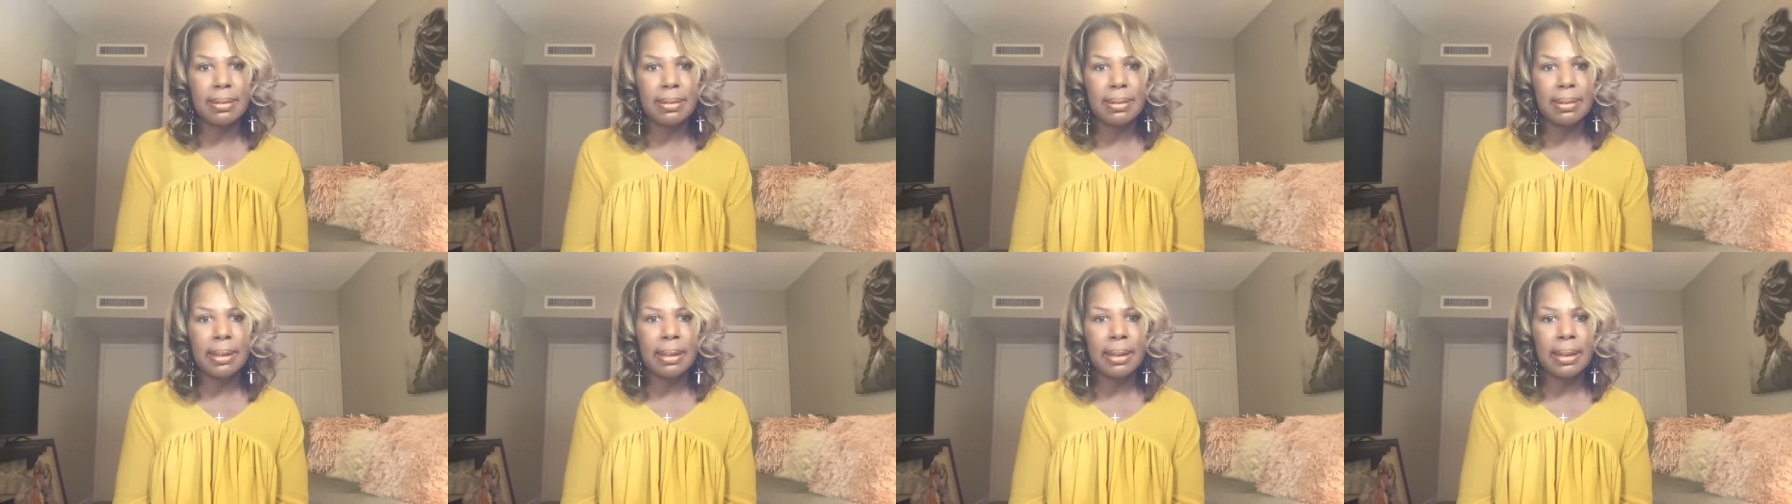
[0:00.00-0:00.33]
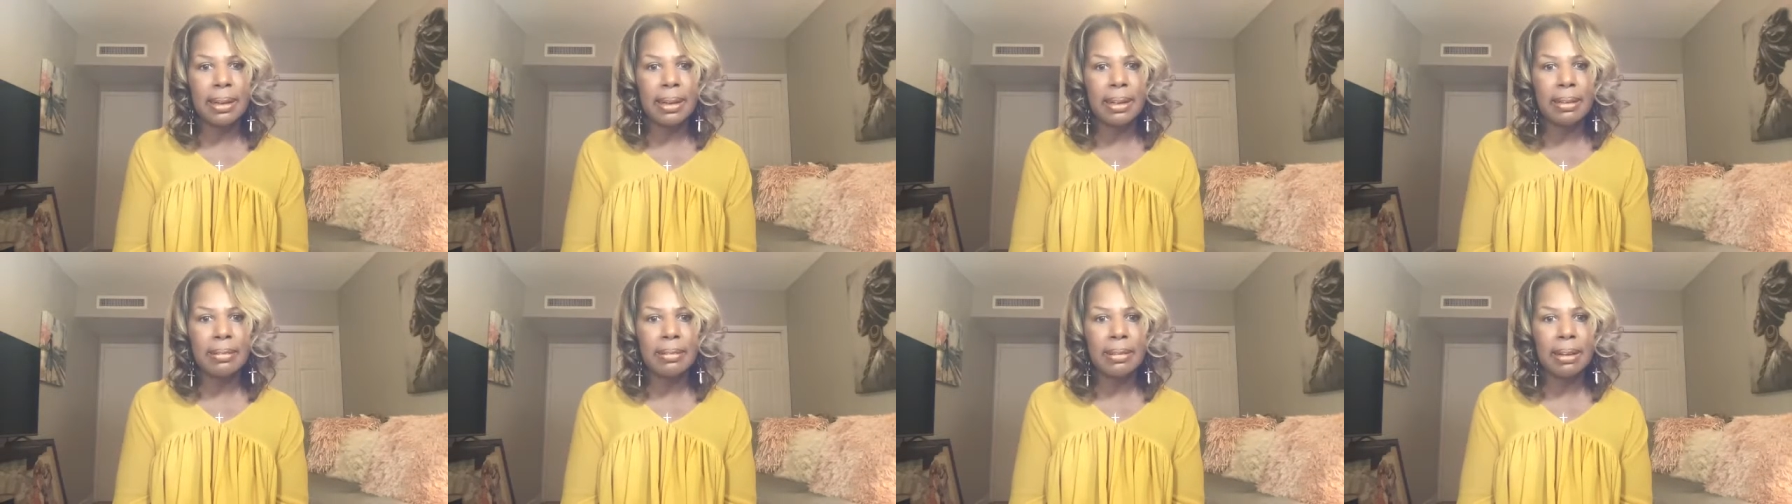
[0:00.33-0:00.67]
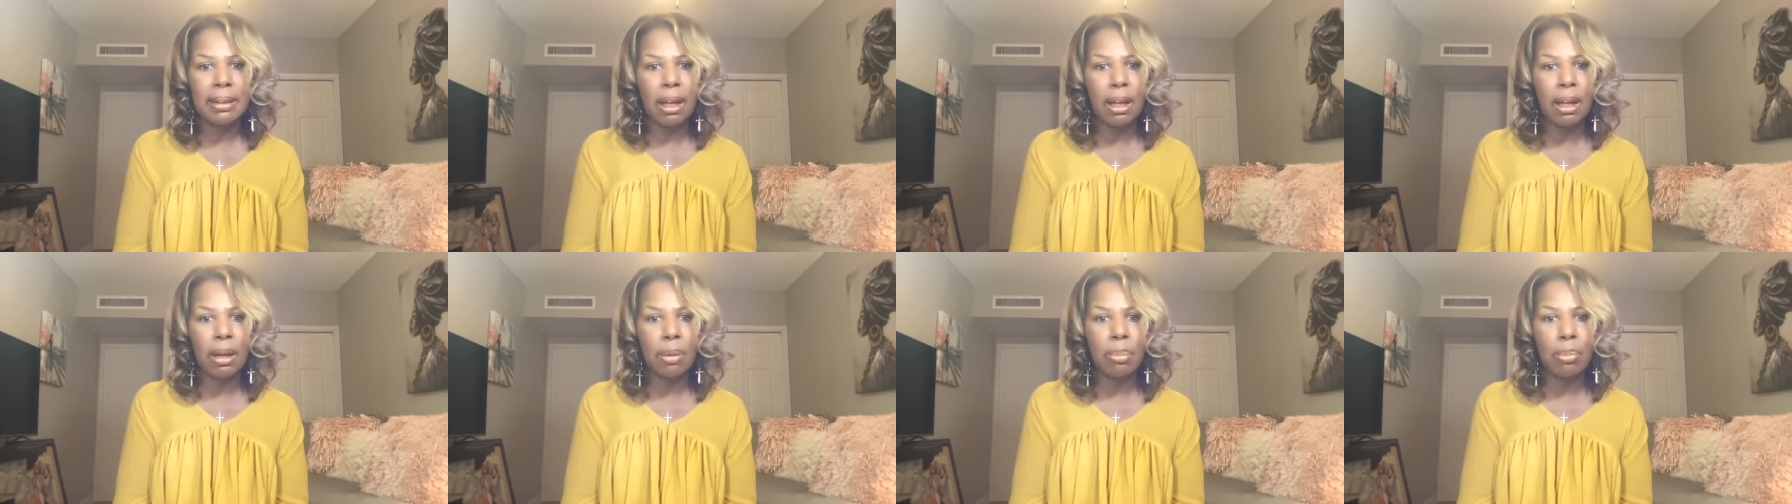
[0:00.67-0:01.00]
Let's
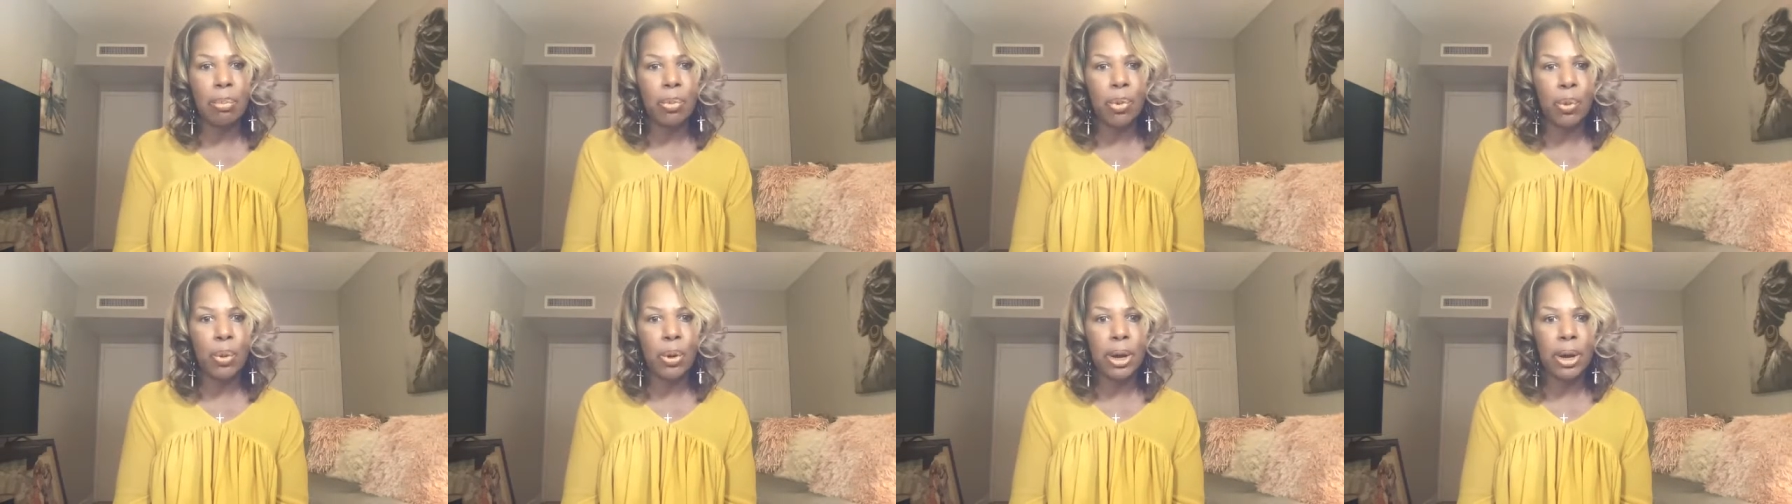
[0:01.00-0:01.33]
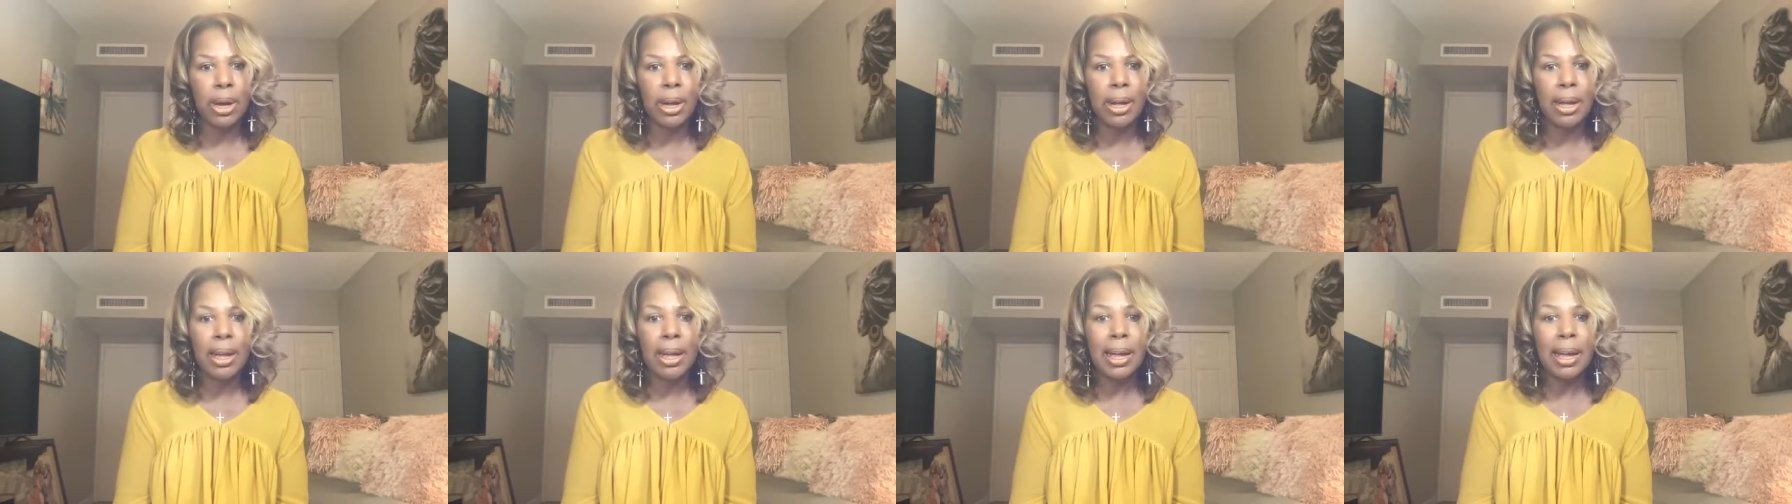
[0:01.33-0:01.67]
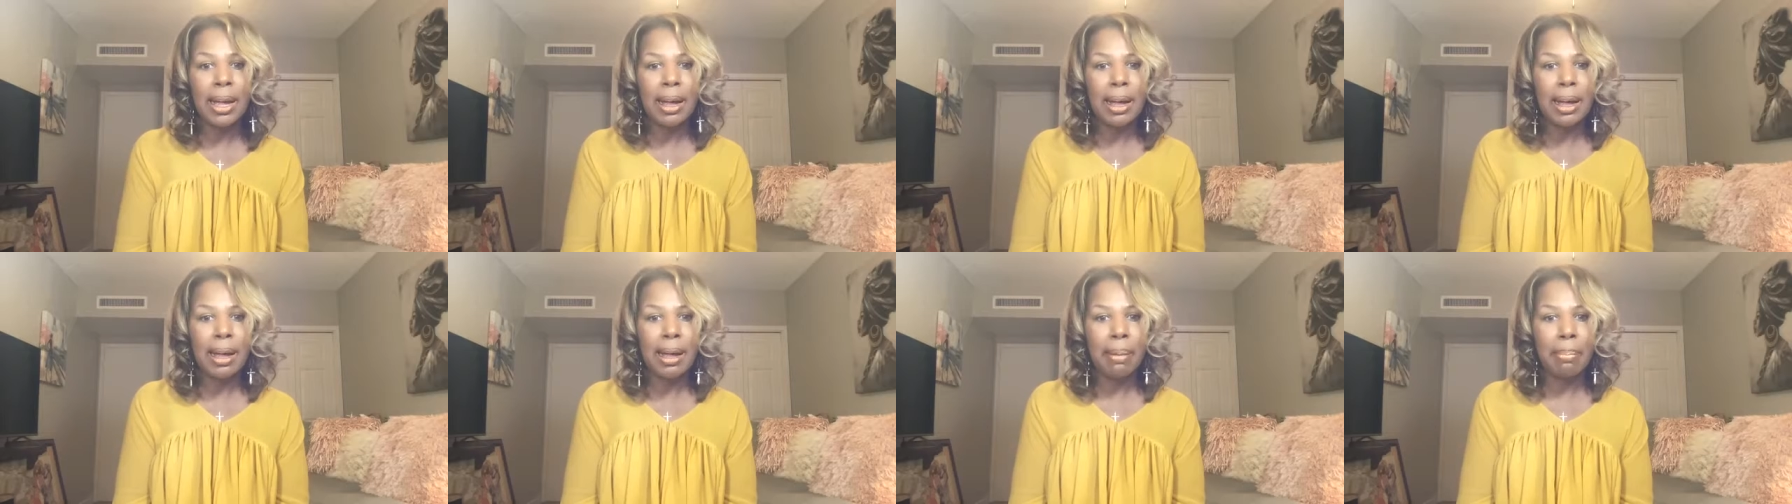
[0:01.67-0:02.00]
talk more
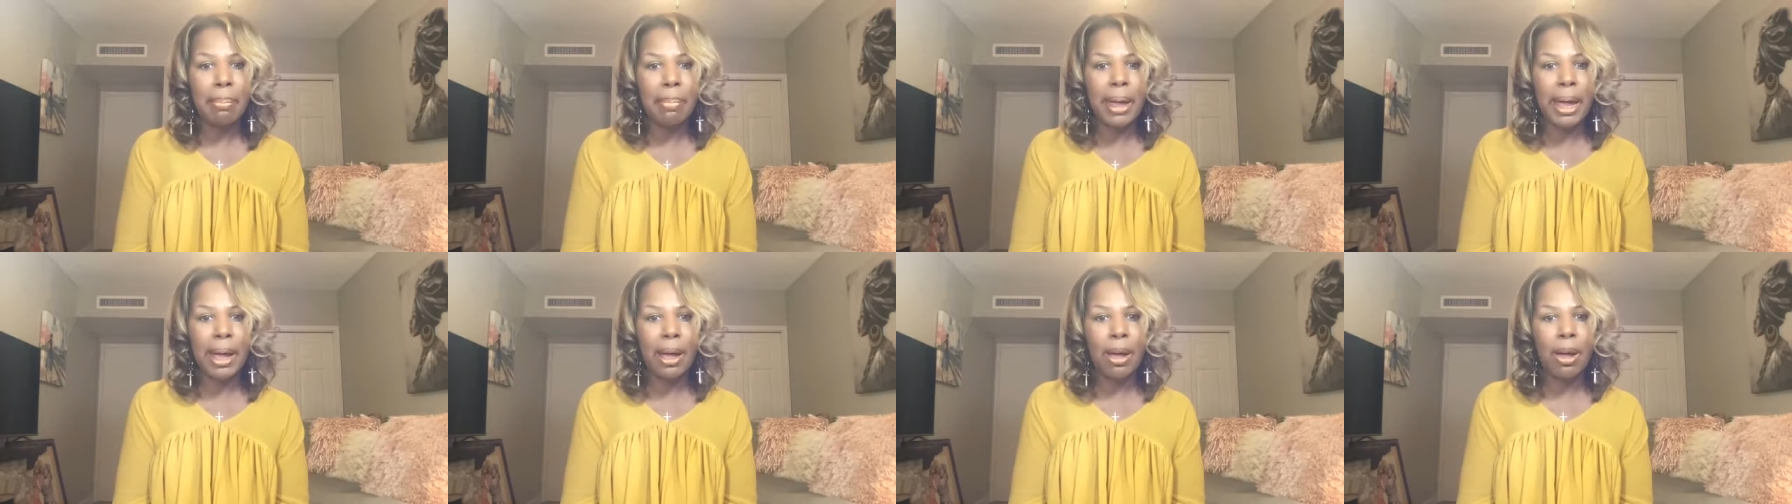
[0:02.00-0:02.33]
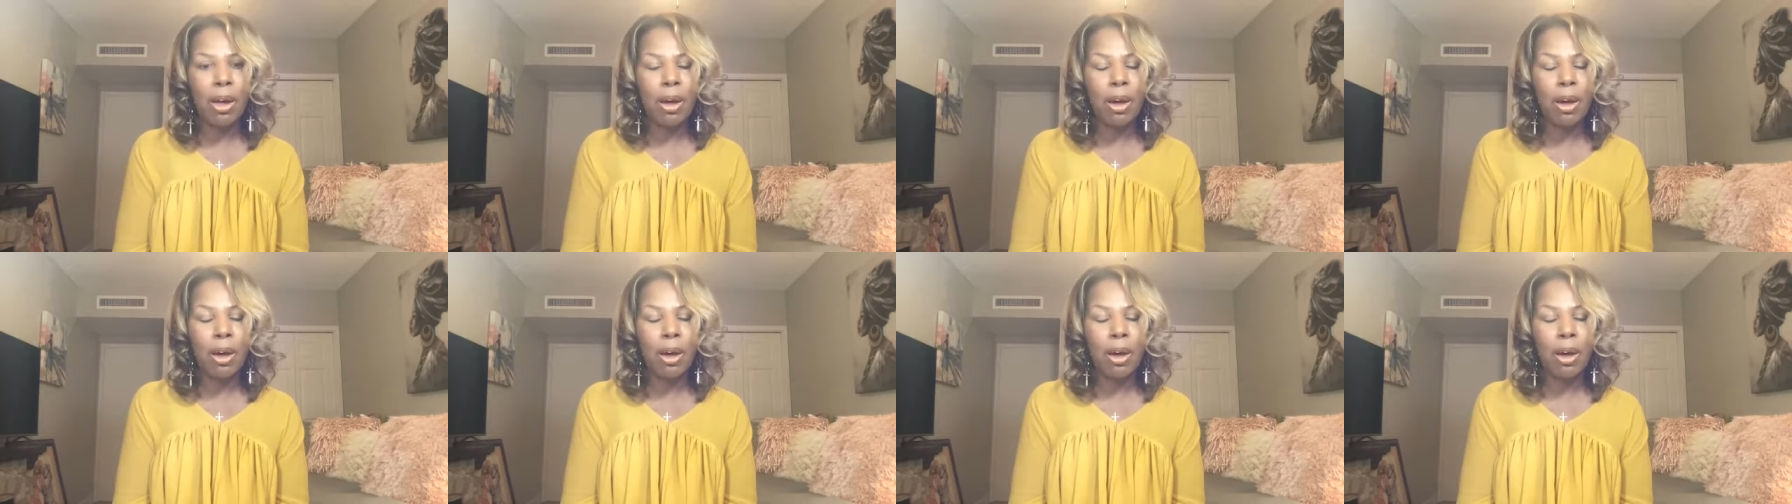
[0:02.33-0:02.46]
about